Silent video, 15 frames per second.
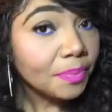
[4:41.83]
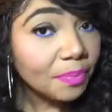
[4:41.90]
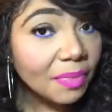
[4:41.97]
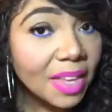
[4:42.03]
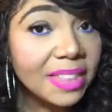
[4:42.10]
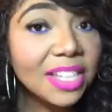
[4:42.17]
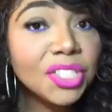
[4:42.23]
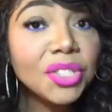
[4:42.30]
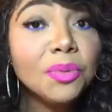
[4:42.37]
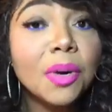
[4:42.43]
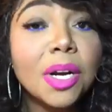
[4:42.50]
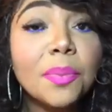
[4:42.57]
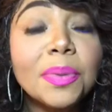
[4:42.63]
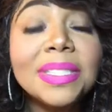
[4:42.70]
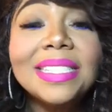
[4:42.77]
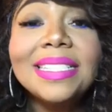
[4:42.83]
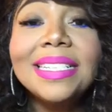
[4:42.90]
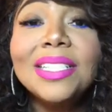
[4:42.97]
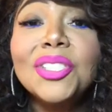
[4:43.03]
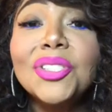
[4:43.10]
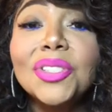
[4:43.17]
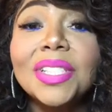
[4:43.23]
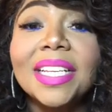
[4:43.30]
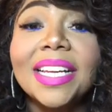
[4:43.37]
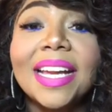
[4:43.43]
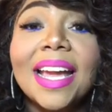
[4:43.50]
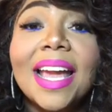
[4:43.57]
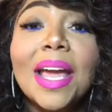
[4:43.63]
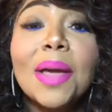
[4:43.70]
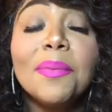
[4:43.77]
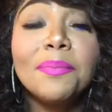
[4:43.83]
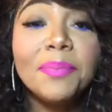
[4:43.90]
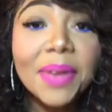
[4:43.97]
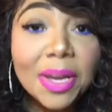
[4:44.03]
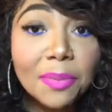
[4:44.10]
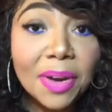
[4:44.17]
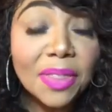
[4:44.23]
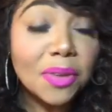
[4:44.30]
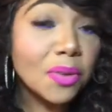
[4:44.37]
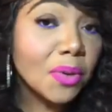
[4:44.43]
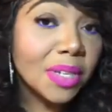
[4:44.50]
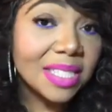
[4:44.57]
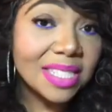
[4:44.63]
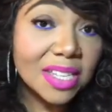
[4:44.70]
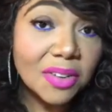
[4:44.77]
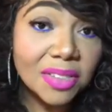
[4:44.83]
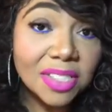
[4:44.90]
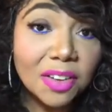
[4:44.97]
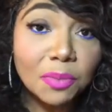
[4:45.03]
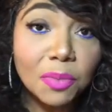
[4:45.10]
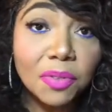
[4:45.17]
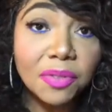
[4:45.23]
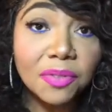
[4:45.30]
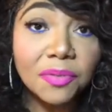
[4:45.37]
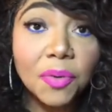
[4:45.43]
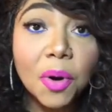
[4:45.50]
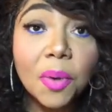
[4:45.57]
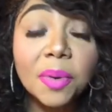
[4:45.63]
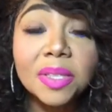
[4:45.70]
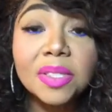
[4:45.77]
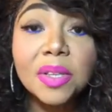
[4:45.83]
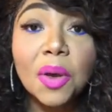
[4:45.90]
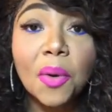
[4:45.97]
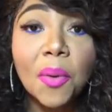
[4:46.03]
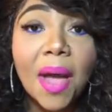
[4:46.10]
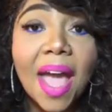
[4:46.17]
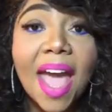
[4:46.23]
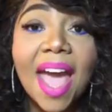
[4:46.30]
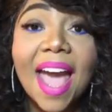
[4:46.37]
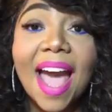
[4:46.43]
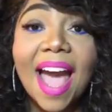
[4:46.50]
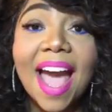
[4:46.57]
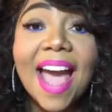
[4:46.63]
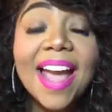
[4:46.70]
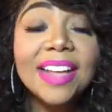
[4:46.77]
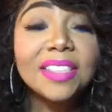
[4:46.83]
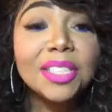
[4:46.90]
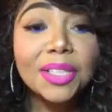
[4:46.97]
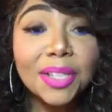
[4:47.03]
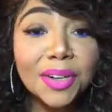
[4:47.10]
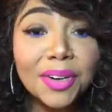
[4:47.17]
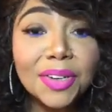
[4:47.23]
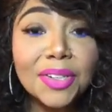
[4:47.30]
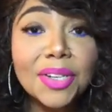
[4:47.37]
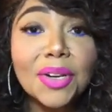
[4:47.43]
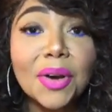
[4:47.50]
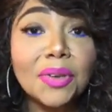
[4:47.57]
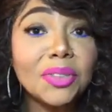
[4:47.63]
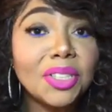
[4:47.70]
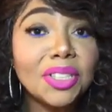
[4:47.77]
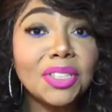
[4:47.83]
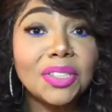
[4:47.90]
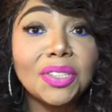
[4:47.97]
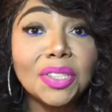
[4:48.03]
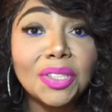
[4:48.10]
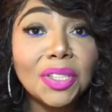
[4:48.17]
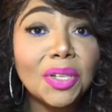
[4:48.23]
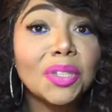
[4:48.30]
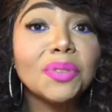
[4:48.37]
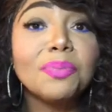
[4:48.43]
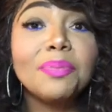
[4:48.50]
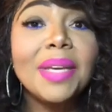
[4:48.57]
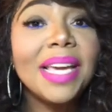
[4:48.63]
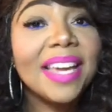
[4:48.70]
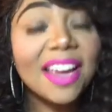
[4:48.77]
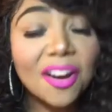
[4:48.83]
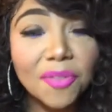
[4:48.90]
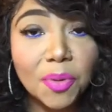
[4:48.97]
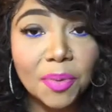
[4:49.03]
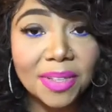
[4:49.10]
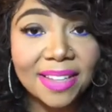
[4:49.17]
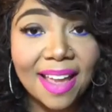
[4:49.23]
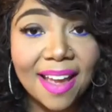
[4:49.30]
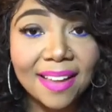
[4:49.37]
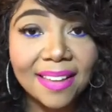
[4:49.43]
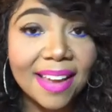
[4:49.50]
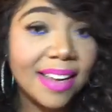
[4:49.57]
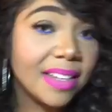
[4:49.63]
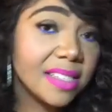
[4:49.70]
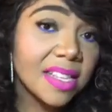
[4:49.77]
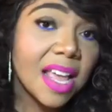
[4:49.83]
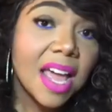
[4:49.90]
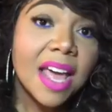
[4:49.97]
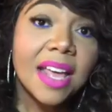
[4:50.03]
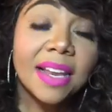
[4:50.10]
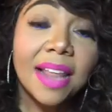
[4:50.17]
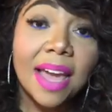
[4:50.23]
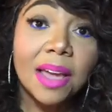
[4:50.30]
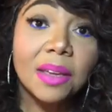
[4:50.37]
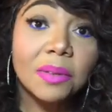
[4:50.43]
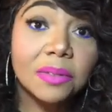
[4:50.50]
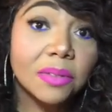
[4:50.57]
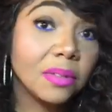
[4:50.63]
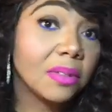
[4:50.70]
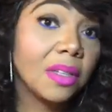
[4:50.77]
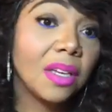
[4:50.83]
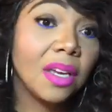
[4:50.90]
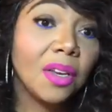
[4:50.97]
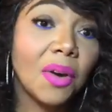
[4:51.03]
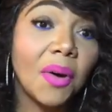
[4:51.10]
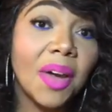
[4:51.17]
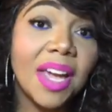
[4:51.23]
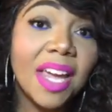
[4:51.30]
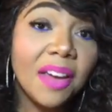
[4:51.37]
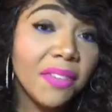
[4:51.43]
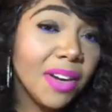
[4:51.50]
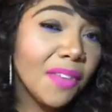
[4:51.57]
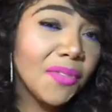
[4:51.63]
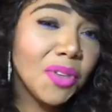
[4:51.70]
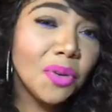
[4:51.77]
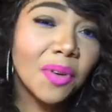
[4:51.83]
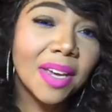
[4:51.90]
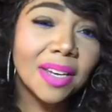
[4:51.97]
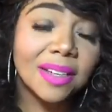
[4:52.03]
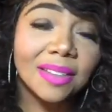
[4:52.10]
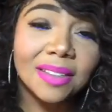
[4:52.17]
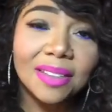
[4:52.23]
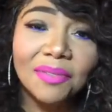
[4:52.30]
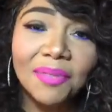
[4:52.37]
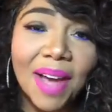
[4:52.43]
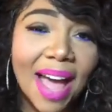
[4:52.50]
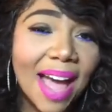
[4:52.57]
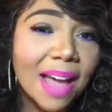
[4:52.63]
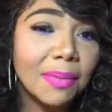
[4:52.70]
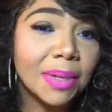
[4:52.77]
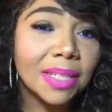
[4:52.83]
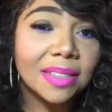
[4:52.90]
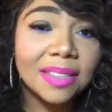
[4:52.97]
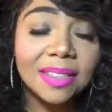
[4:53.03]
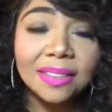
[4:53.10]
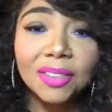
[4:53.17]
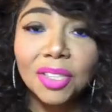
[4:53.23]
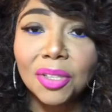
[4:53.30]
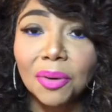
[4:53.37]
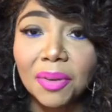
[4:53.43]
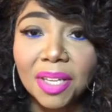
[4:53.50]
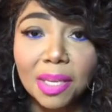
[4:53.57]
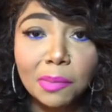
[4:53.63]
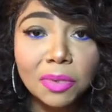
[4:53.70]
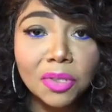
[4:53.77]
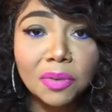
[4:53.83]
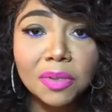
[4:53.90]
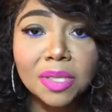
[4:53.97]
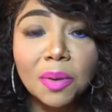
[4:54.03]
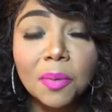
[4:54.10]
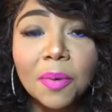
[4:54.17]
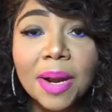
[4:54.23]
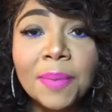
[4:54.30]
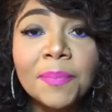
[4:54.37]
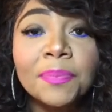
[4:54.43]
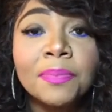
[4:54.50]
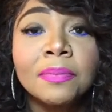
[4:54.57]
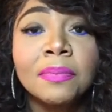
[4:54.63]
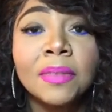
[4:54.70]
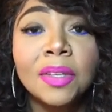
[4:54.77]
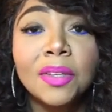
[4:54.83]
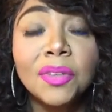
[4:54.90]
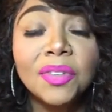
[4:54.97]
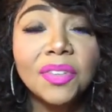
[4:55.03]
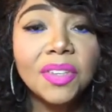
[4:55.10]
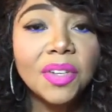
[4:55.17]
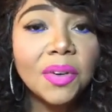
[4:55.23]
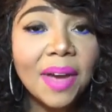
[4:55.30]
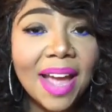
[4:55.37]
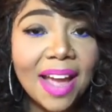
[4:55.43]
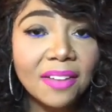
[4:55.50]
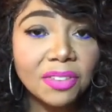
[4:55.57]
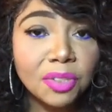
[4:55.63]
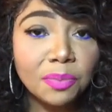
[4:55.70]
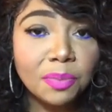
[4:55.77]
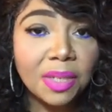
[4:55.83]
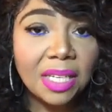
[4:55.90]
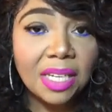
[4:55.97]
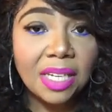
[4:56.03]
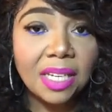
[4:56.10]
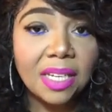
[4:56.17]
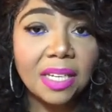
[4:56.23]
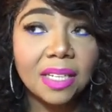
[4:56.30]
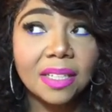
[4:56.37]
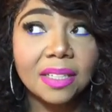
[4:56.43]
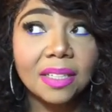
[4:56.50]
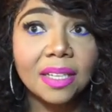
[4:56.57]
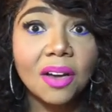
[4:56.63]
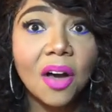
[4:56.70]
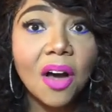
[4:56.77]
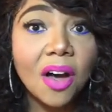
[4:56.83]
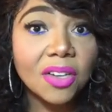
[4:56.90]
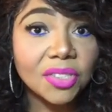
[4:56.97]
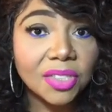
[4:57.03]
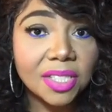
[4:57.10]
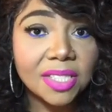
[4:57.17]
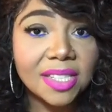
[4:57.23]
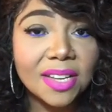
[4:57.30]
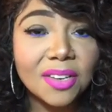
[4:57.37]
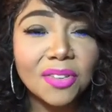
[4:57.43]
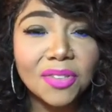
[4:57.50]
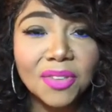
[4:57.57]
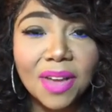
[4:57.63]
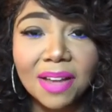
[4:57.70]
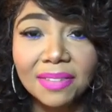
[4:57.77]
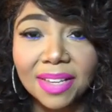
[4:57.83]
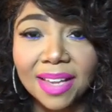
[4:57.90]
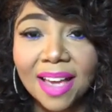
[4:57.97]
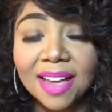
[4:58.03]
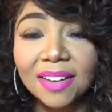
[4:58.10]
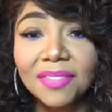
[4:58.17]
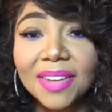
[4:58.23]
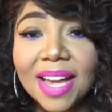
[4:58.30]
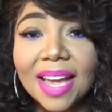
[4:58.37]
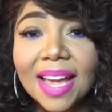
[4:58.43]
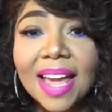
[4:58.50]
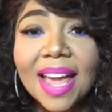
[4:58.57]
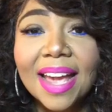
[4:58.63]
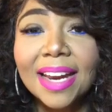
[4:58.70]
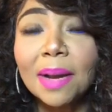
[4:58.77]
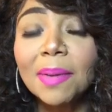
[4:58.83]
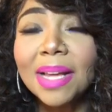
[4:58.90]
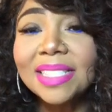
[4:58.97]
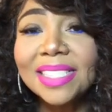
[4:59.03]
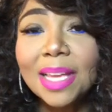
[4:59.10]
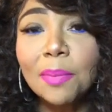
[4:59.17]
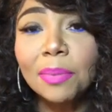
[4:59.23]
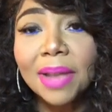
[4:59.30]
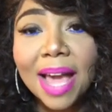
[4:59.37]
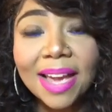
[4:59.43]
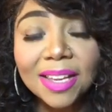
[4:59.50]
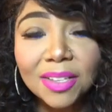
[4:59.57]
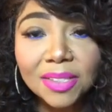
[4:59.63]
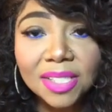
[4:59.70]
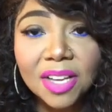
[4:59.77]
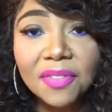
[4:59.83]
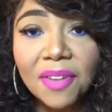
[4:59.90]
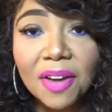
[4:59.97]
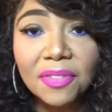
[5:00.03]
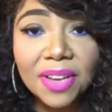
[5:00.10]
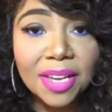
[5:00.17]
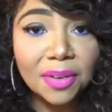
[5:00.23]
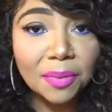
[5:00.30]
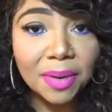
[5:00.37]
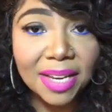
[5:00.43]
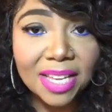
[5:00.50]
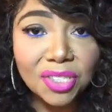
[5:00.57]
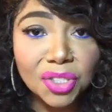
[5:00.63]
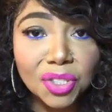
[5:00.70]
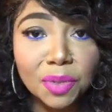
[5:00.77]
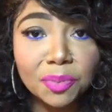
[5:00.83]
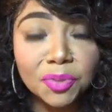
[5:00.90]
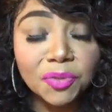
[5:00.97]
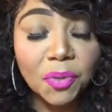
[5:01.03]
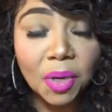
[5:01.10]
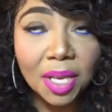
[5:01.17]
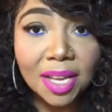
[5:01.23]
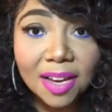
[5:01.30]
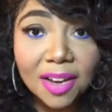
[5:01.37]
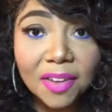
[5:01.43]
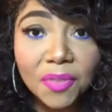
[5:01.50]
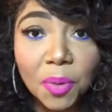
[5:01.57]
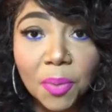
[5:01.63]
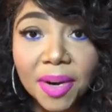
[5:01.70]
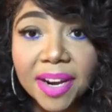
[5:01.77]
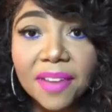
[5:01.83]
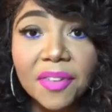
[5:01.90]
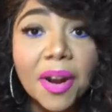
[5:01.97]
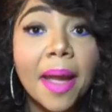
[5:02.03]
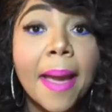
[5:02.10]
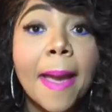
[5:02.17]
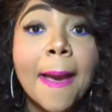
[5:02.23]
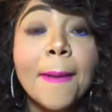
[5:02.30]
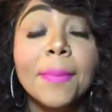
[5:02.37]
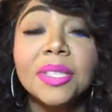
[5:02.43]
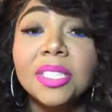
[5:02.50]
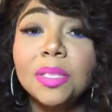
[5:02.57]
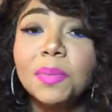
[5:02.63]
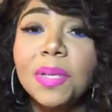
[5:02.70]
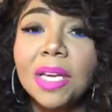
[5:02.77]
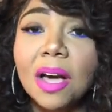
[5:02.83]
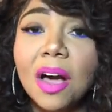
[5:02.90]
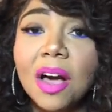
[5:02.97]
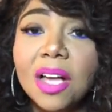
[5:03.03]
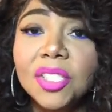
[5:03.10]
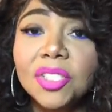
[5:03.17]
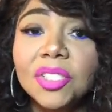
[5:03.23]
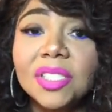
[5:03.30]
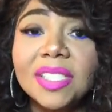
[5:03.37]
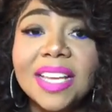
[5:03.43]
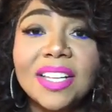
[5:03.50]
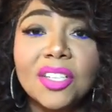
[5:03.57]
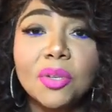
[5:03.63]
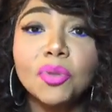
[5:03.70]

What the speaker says: that you want to potentially be with, or you can see yourself moving forward. So I had to learn, just, be careful with that, ladies. Like, even if you get a good vibe and a good, chemistry with someone, you still have to be cautious, and you still have to kind of, and I'm not saying blocking yourself off in a relationship for love or whatever, but just be cautious and don't